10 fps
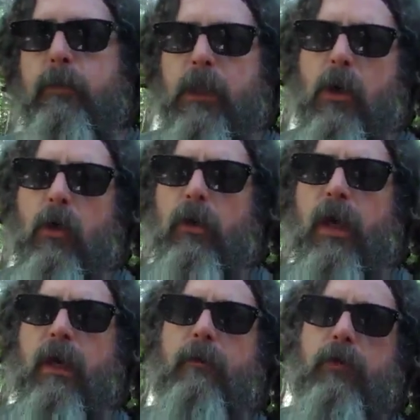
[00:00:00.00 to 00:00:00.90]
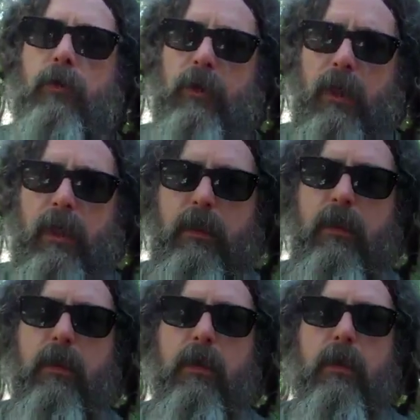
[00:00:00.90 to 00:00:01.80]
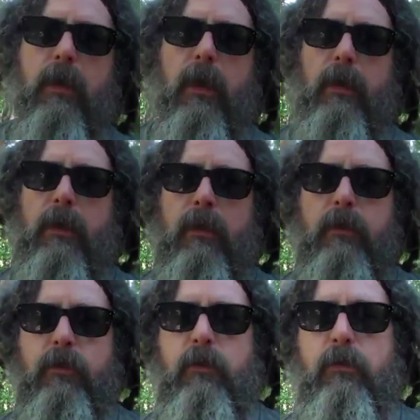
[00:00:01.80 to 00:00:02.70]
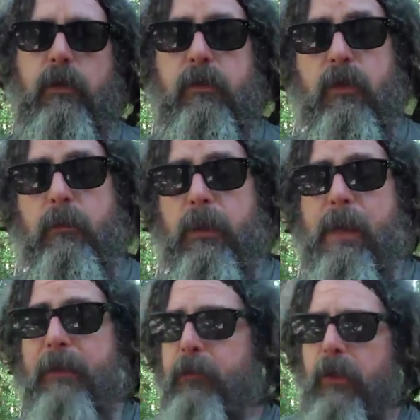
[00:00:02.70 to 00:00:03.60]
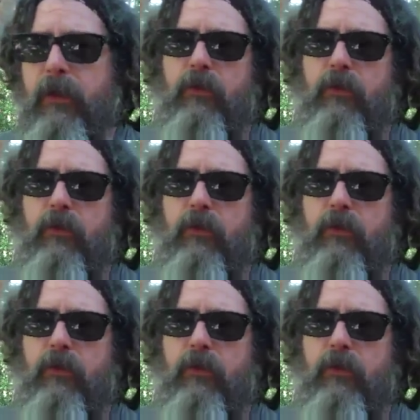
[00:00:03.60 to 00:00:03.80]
is going to be called Have Your Cake and Eat It Too. And it's going to be about the